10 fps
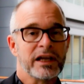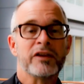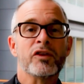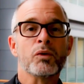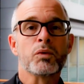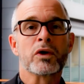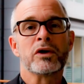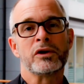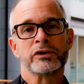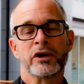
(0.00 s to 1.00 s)
in the
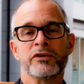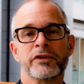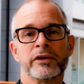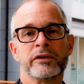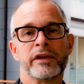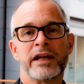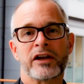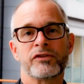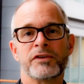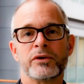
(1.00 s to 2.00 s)
world over the
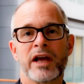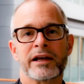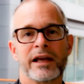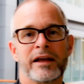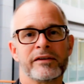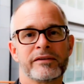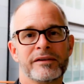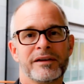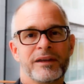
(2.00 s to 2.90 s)
next few decades.